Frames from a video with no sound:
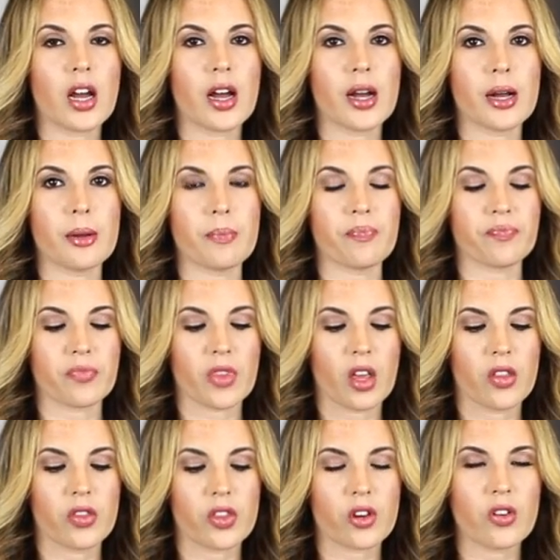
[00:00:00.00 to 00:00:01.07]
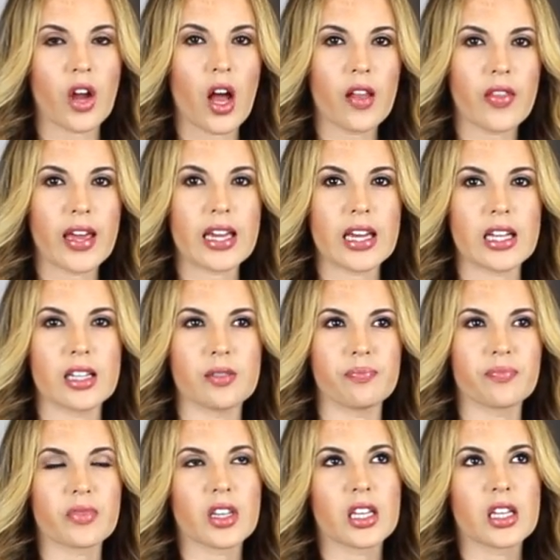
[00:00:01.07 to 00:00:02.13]
like
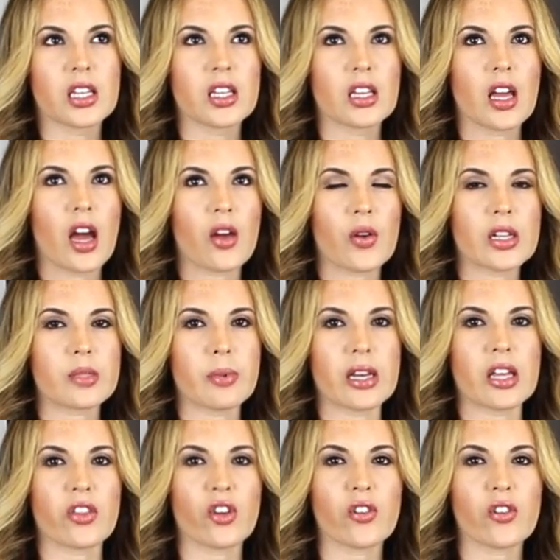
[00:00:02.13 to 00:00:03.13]
a, how do I explain it?